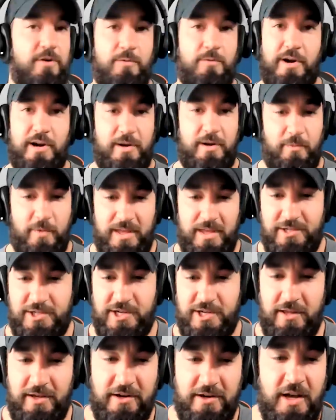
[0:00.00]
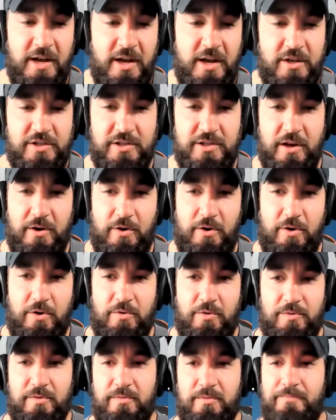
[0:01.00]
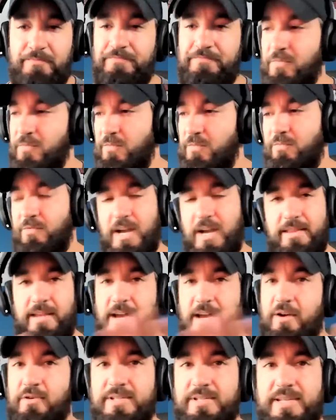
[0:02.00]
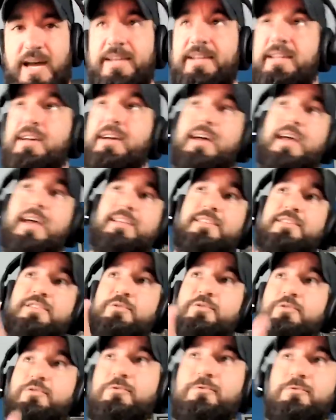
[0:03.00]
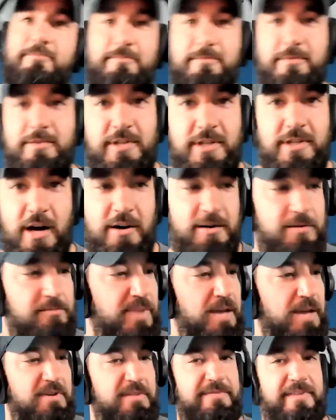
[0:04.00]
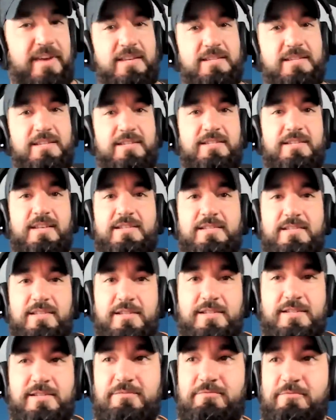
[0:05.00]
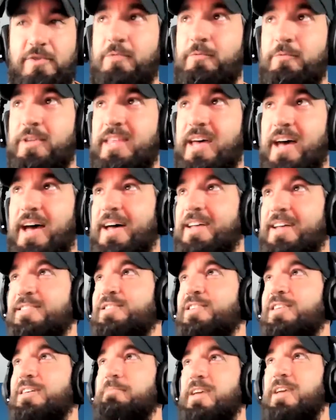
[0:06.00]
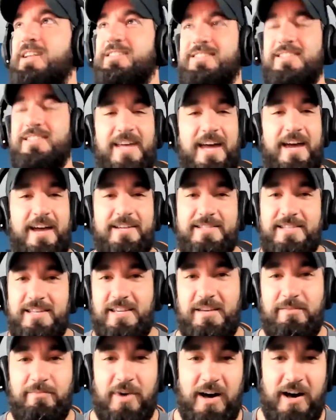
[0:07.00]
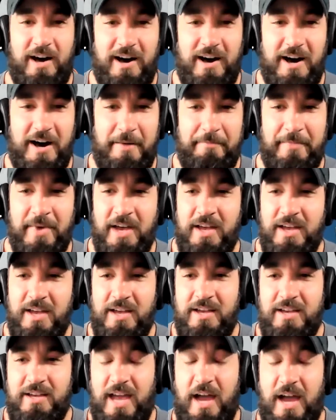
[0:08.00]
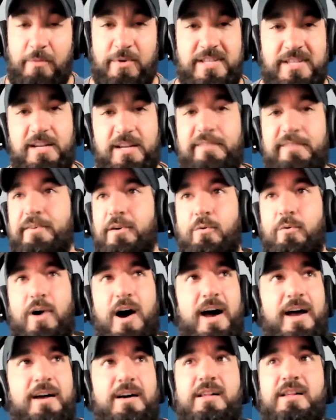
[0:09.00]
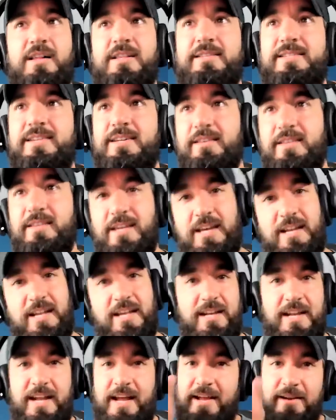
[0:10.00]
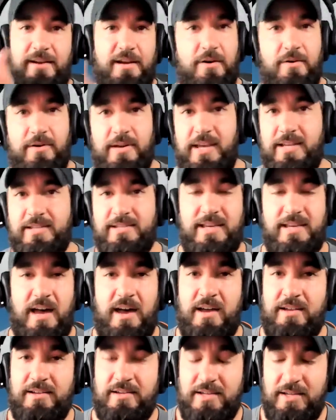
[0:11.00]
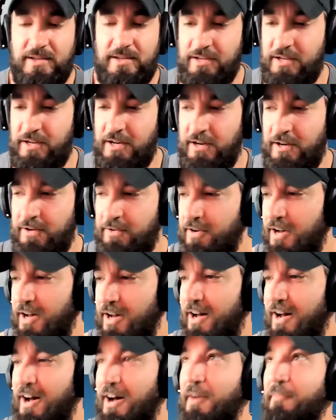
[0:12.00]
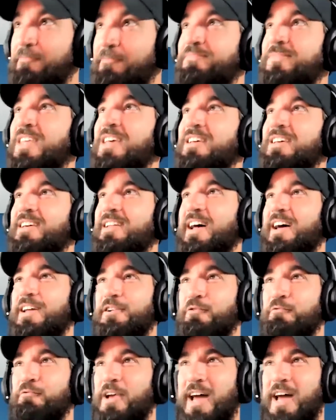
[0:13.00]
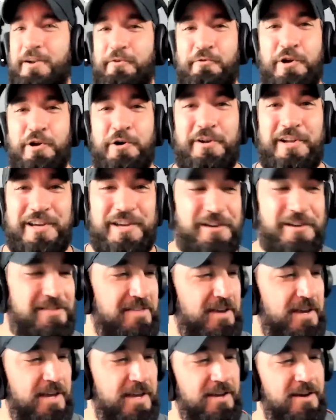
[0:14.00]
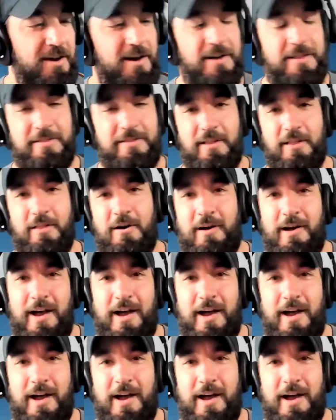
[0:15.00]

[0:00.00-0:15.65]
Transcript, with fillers: working with each other. So, right there was the idea hey two young baby faces let's let's run with that so they made us a tag team um yeah, we did it for a while until the idiot had to go and get signed, you know, oh. um, and had to had to ruin a good thing on the Long